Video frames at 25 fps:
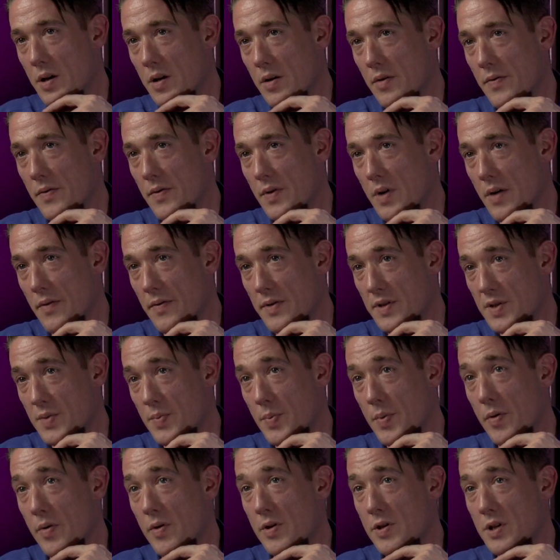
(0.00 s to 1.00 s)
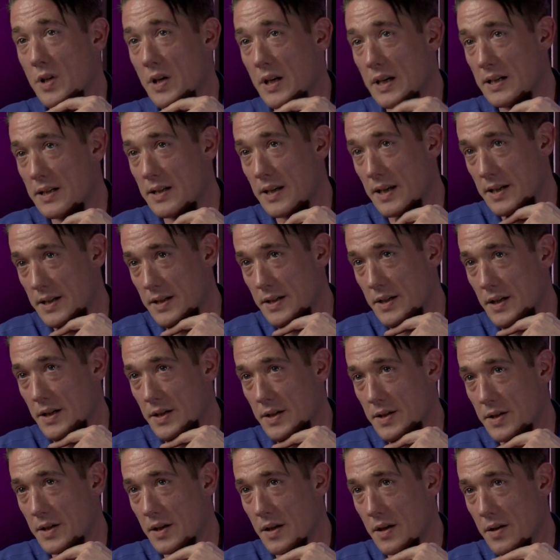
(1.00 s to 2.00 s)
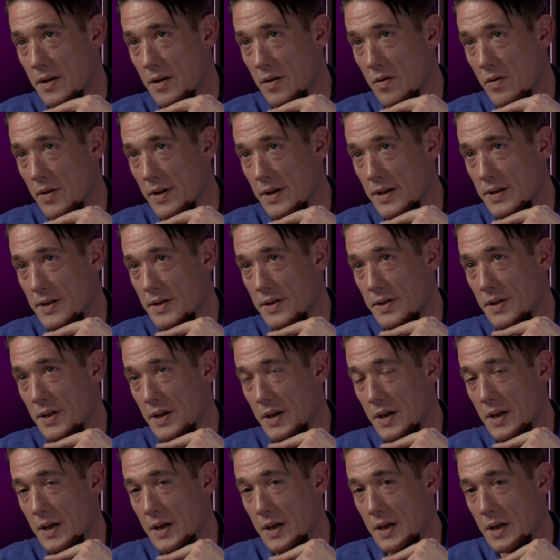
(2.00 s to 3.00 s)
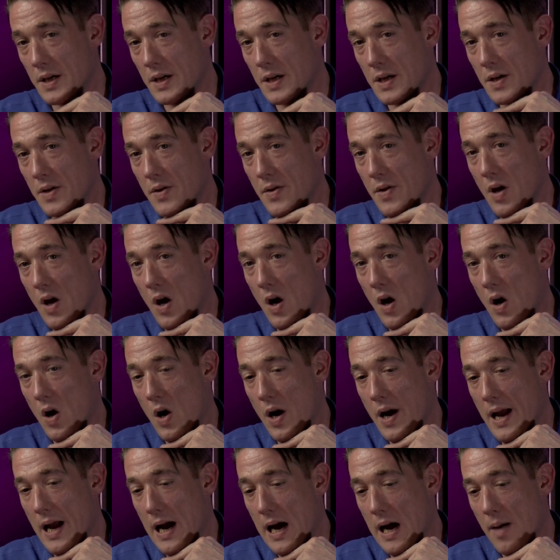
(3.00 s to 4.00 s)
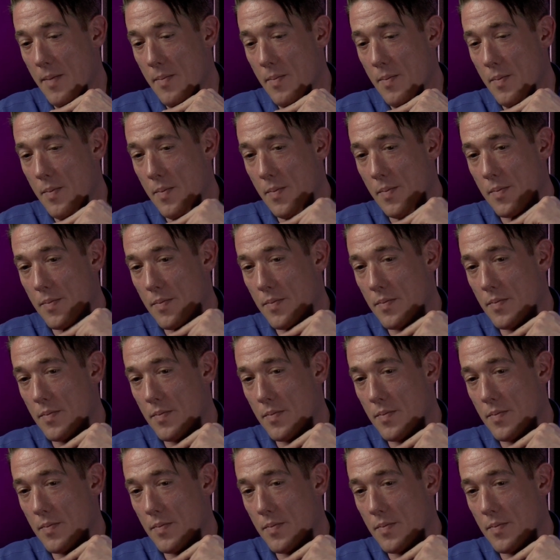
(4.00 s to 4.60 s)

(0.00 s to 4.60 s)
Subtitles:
of a spiritual existence, that there is, that I am